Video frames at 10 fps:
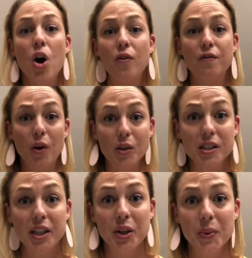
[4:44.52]

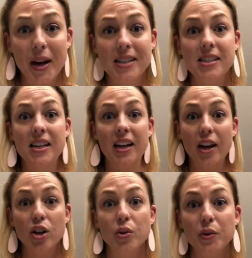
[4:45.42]
falsely arrested
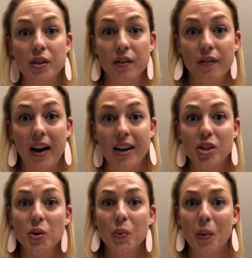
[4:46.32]
and crucified.
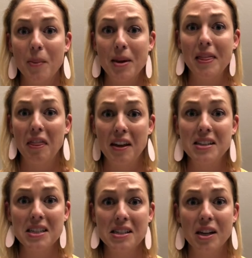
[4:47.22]
So, I mean, the things
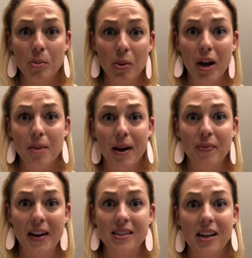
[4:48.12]
he's gonna pray
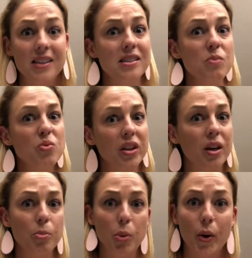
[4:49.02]
about that day seem really
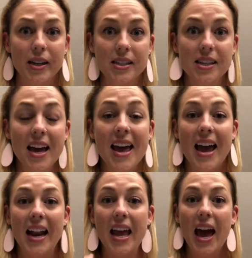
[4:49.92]
important.
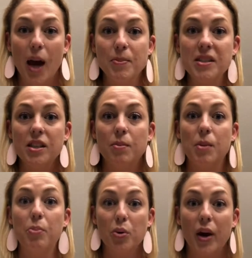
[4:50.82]
And he happens to be
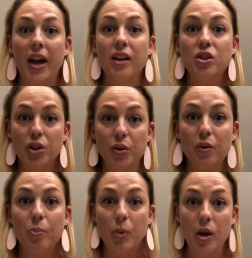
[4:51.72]
praying to
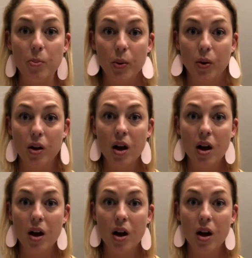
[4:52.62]
the people,